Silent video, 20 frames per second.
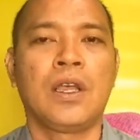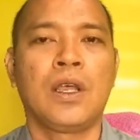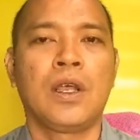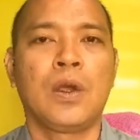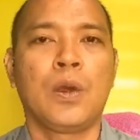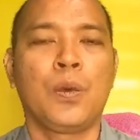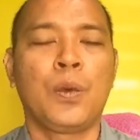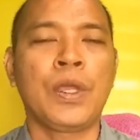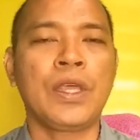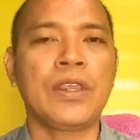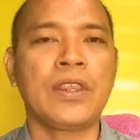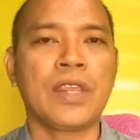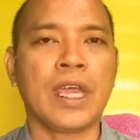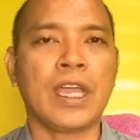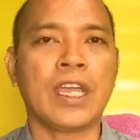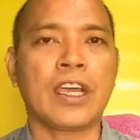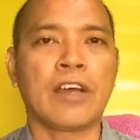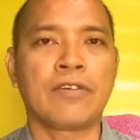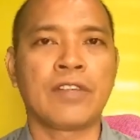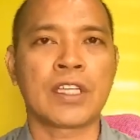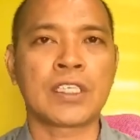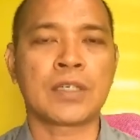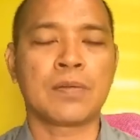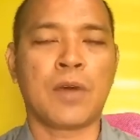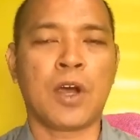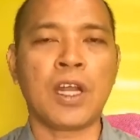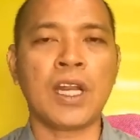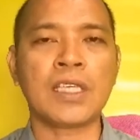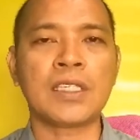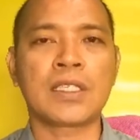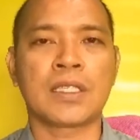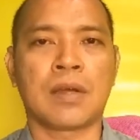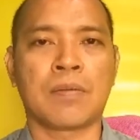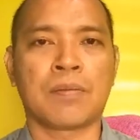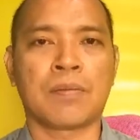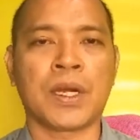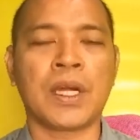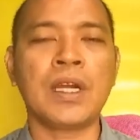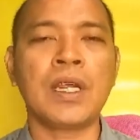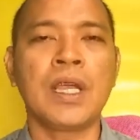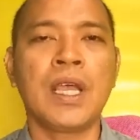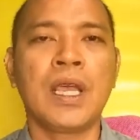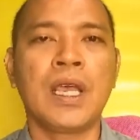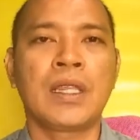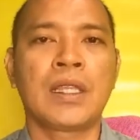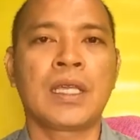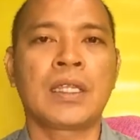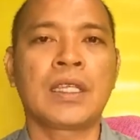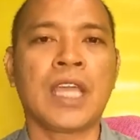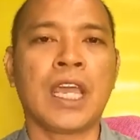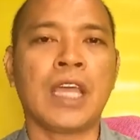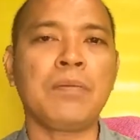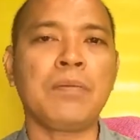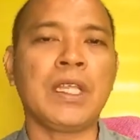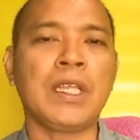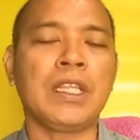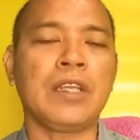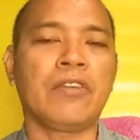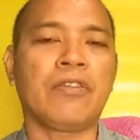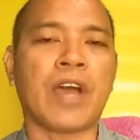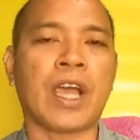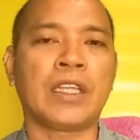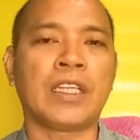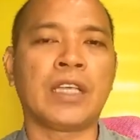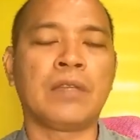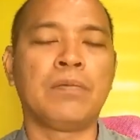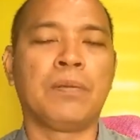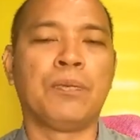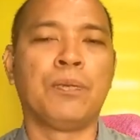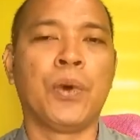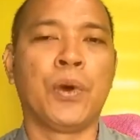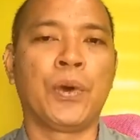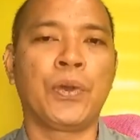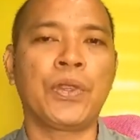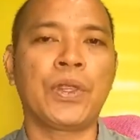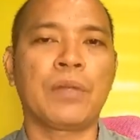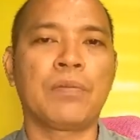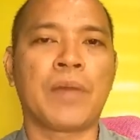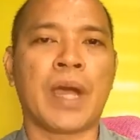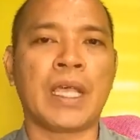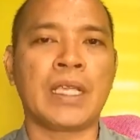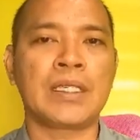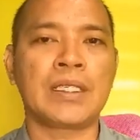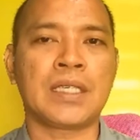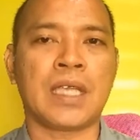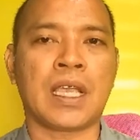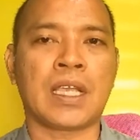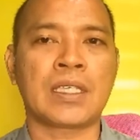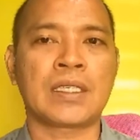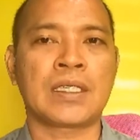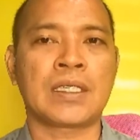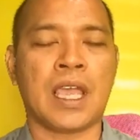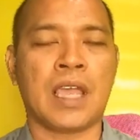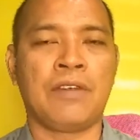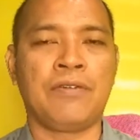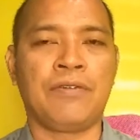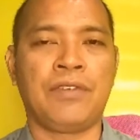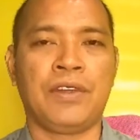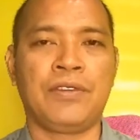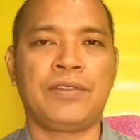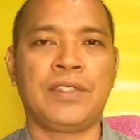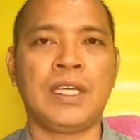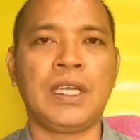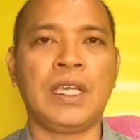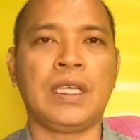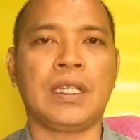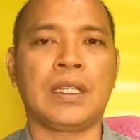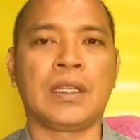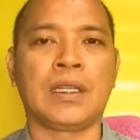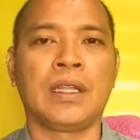We think of the smallest number that can be divided both by 6 and 15,